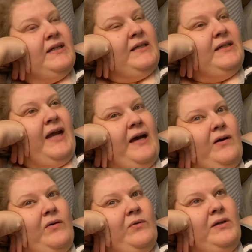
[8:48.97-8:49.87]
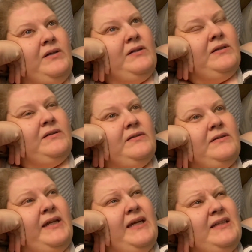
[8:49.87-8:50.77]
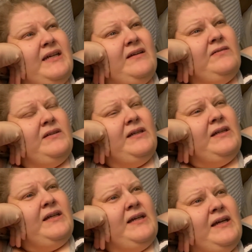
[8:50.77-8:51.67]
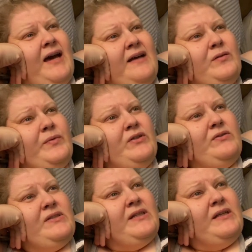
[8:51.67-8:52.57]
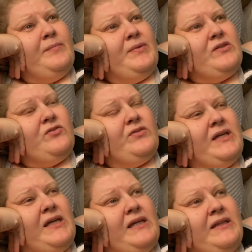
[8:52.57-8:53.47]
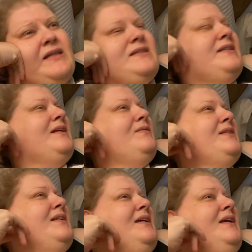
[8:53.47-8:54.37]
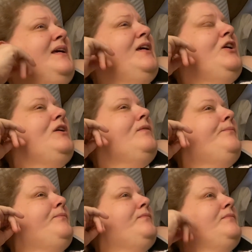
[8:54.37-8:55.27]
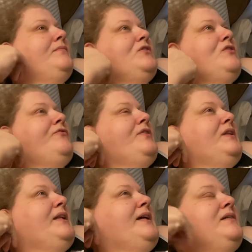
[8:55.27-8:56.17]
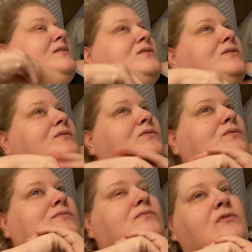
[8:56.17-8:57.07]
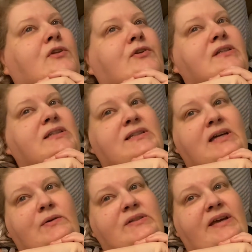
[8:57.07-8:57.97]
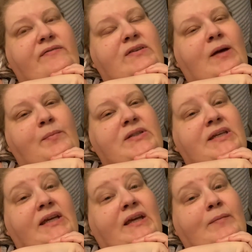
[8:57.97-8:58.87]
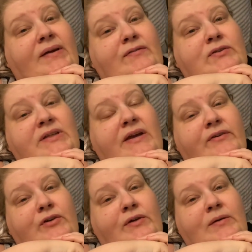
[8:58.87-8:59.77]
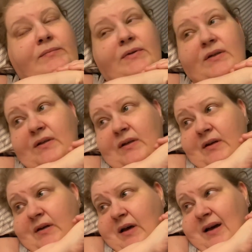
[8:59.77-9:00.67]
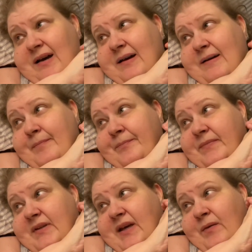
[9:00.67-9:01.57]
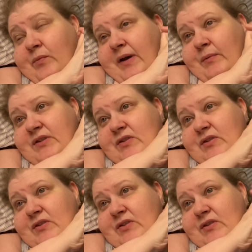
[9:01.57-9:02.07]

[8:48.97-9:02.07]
Now, laying down. How did we do sitting up yesterday? Last night I was, you know, so for the last 36 hours, I have not been taking my Voltaren cream. Um, I, I was